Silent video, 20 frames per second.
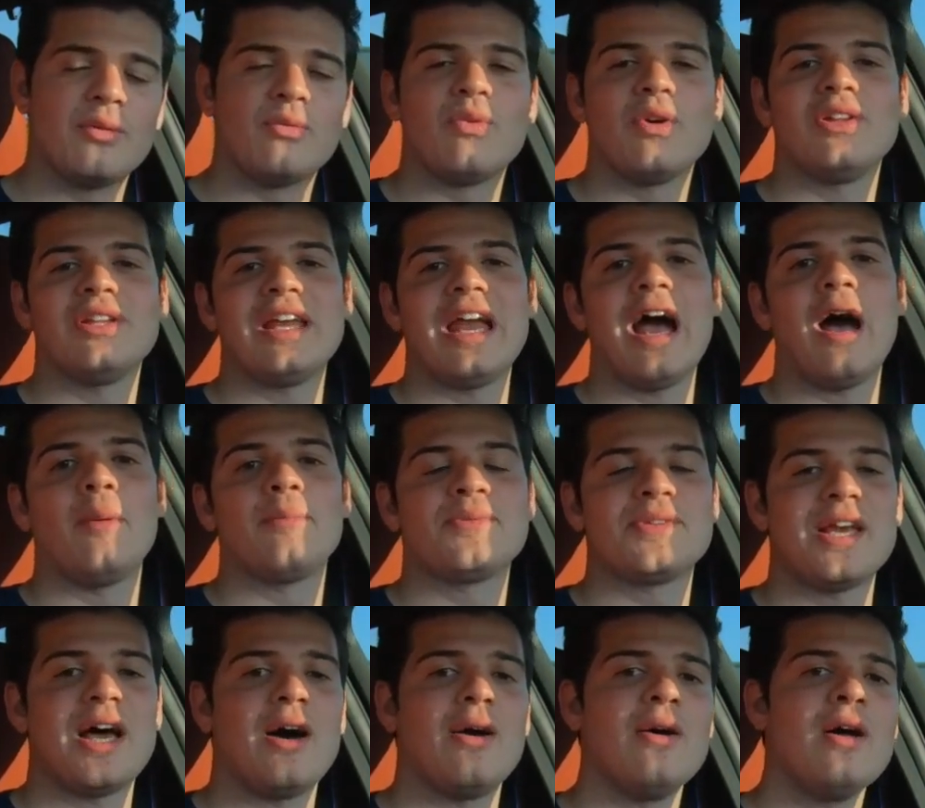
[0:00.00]
It really
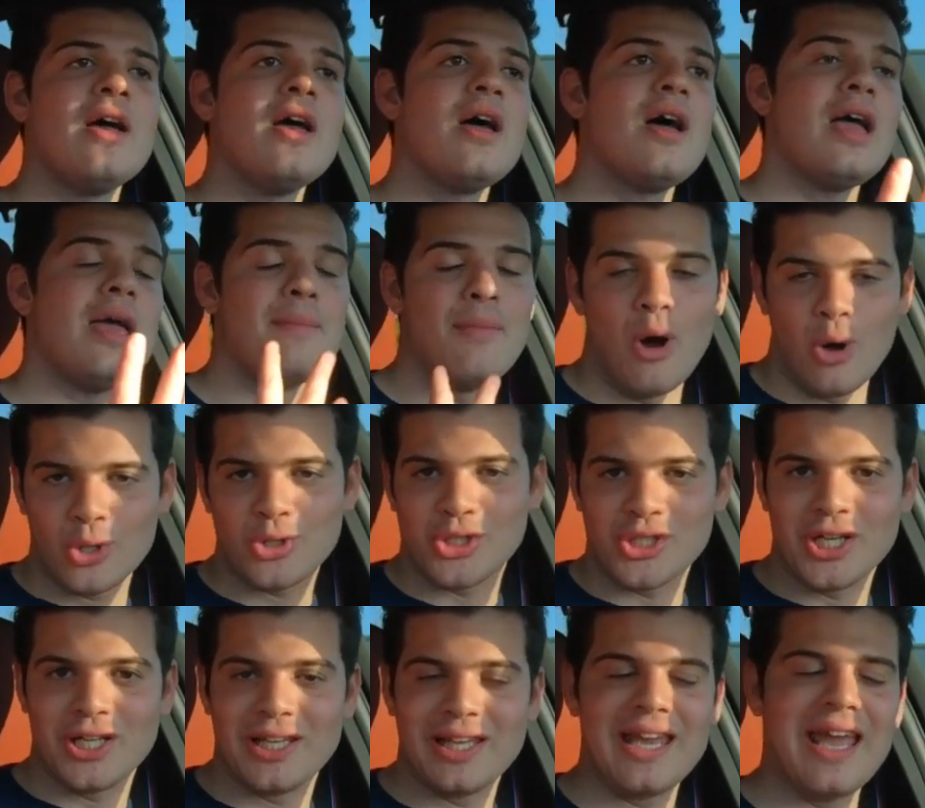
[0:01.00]
helps out
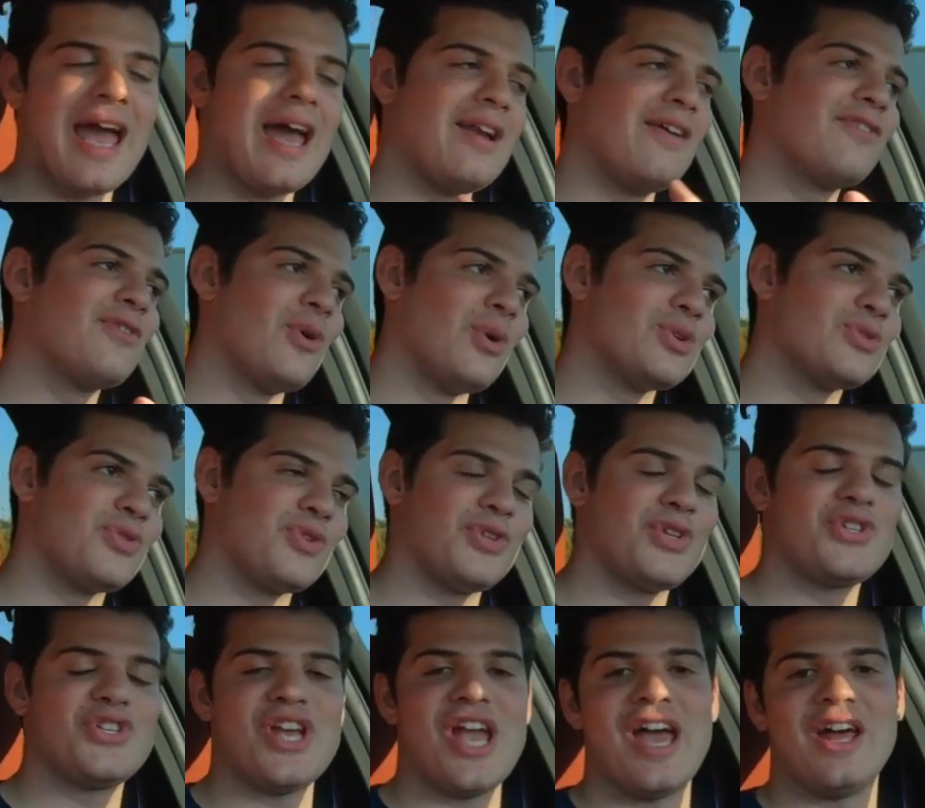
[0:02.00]
emotionally and of course for
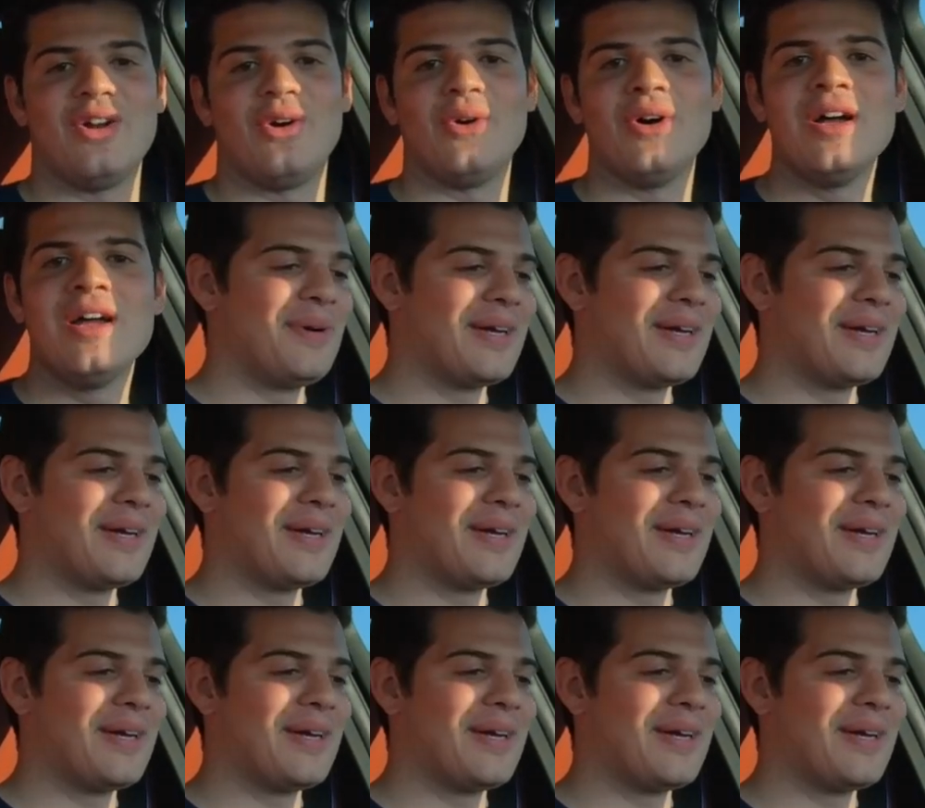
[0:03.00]
the channel.